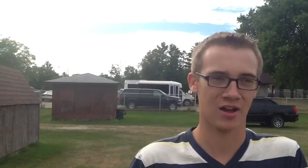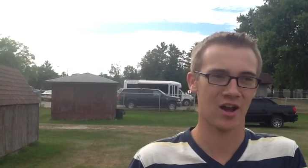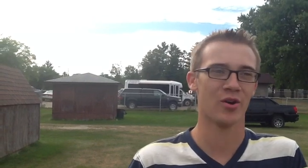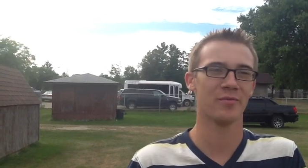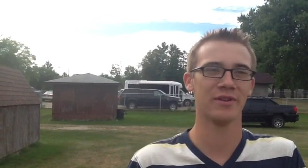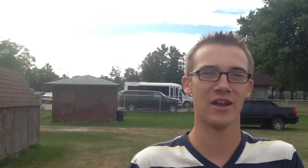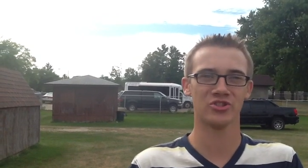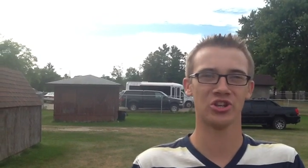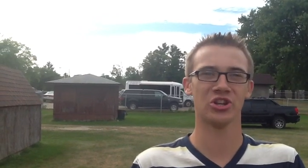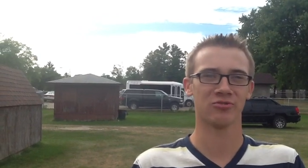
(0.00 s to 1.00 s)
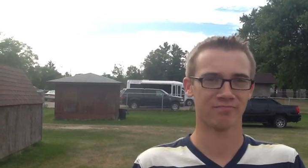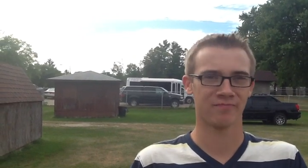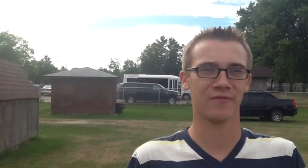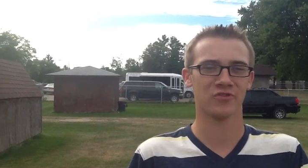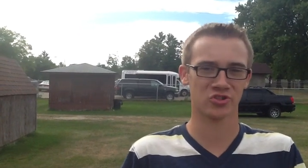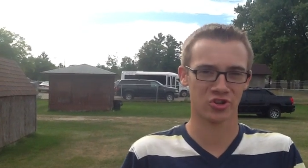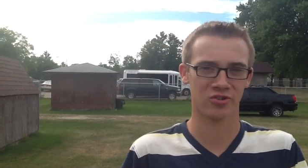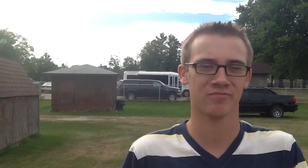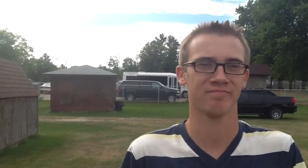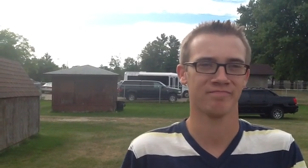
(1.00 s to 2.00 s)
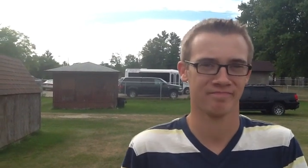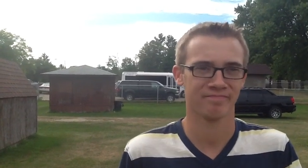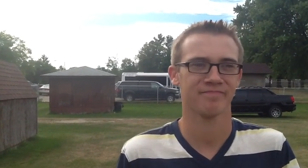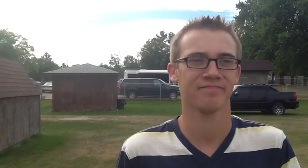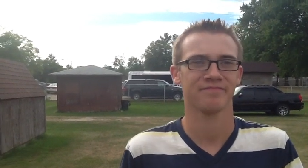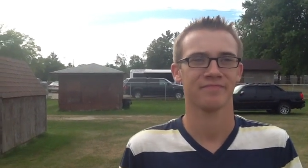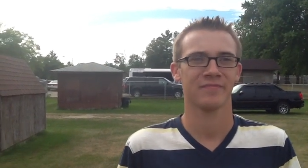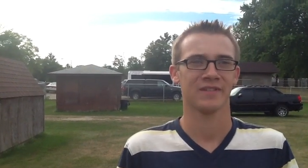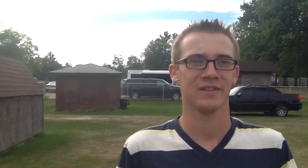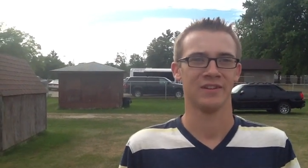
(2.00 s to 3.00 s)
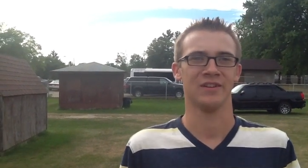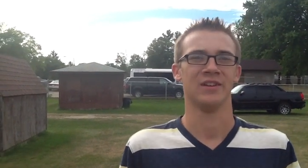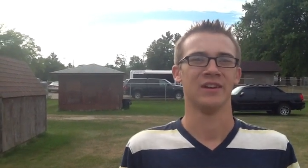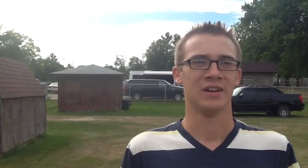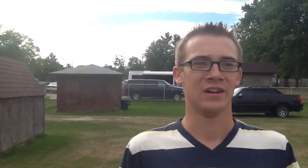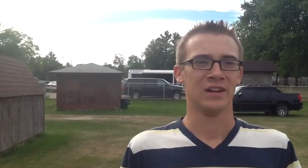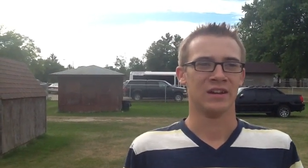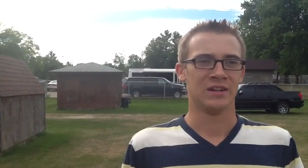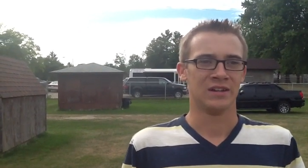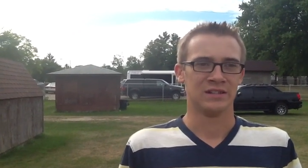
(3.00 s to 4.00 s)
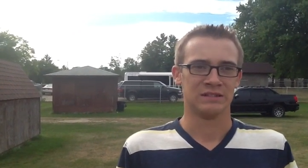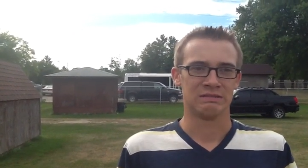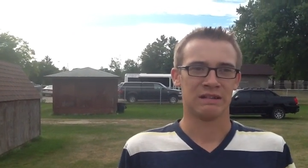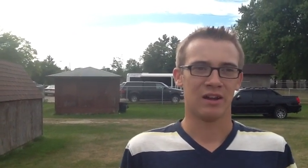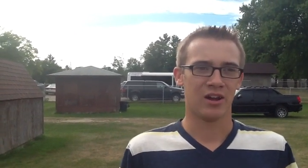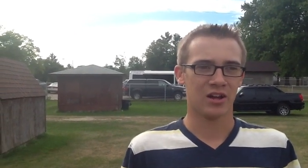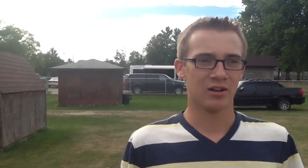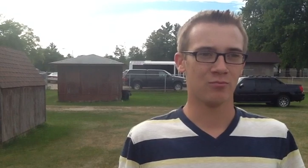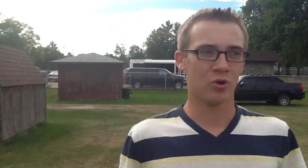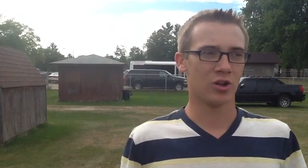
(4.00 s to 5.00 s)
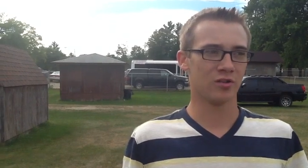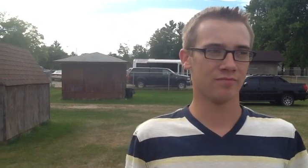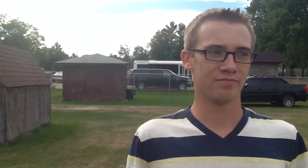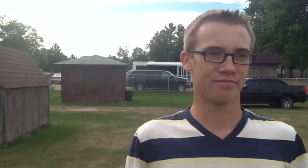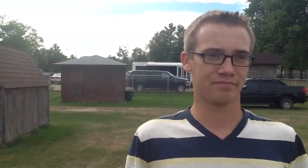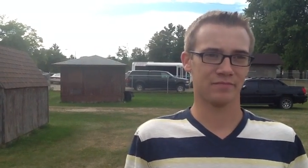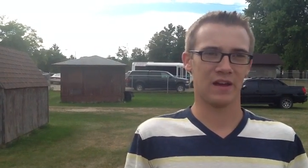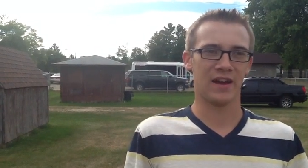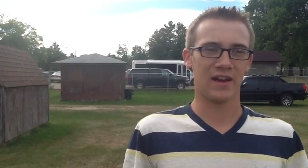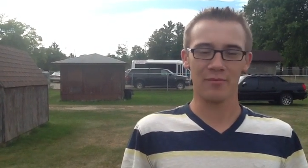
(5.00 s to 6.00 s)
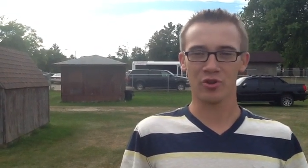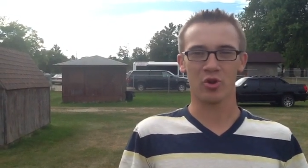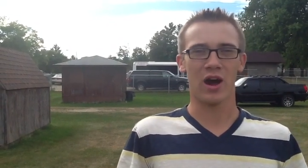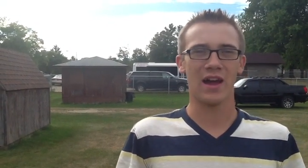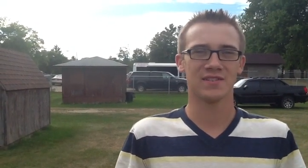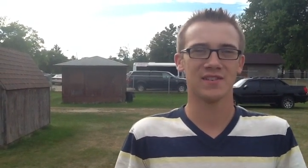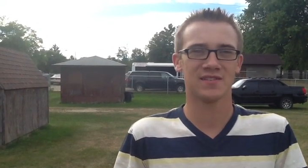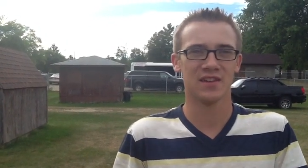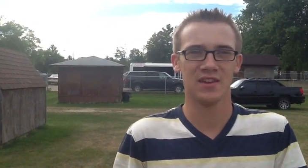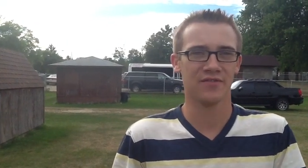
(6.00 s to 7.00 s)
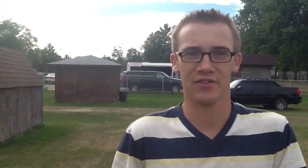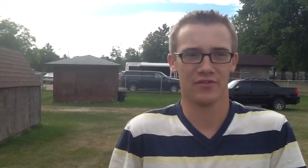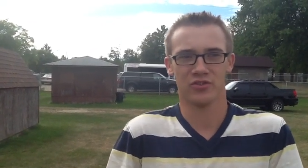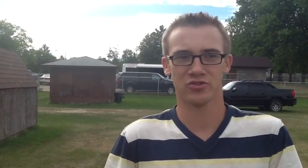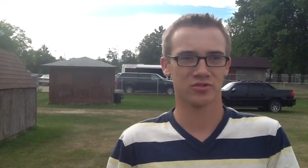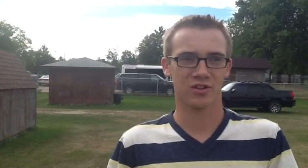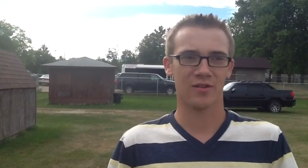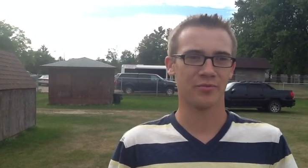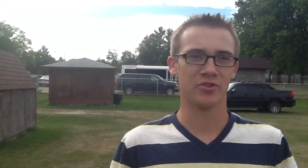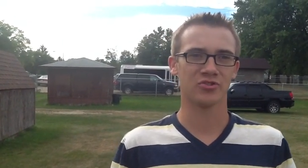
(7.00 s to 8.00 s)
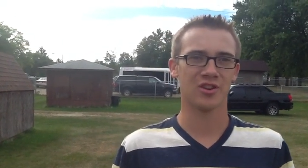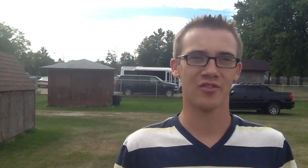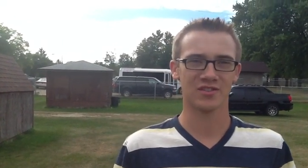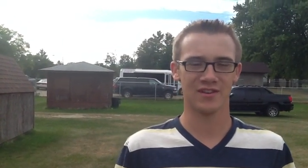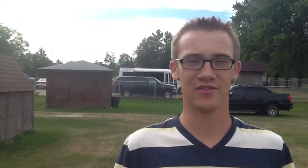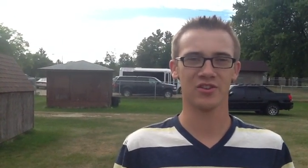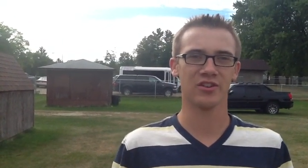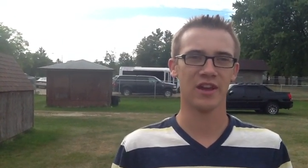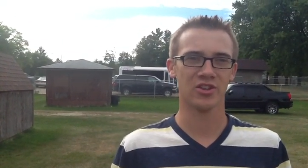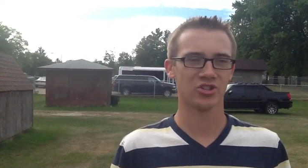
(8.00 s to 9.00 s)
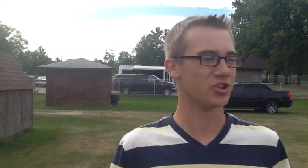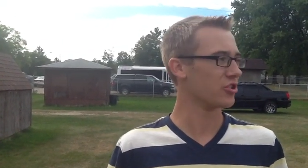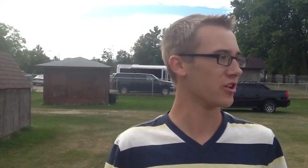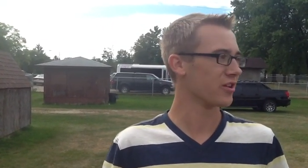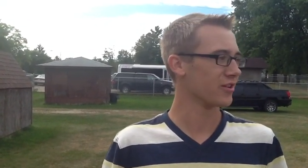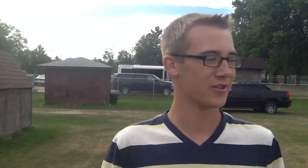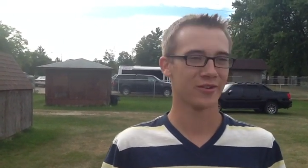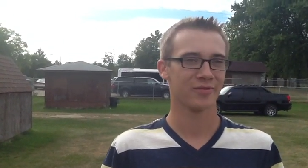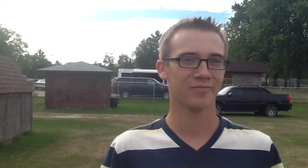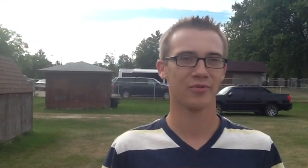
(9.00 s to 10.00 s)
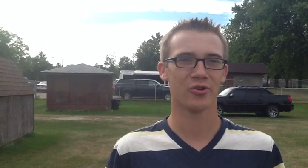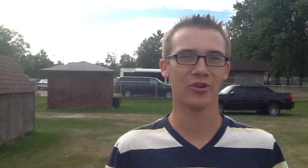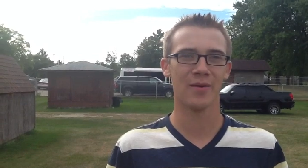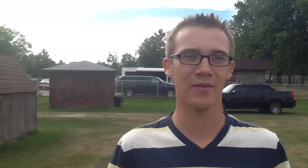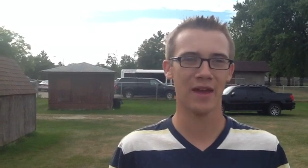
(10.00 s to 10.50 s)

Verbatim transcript: I want to be an engineer, for sure. Do you know where you want to go, how you want to get there? Um, well, I, I'm going to go to I C C for the first couple of years ever because I have an engineering program.